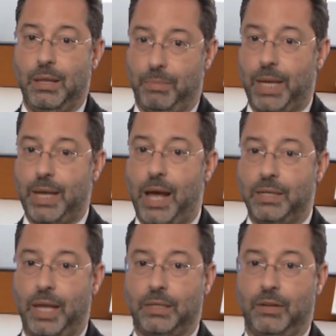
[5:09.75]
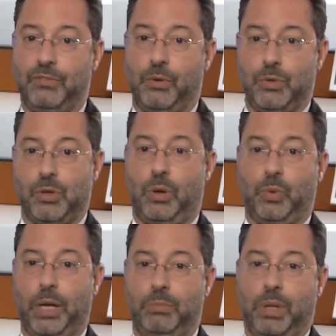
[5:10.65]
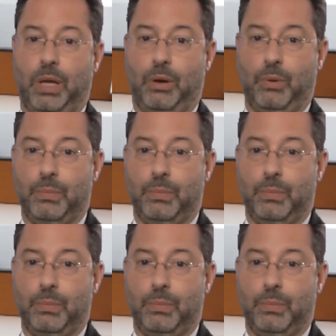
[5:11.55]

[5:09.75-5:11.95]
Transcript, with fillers: My contact info is all right below.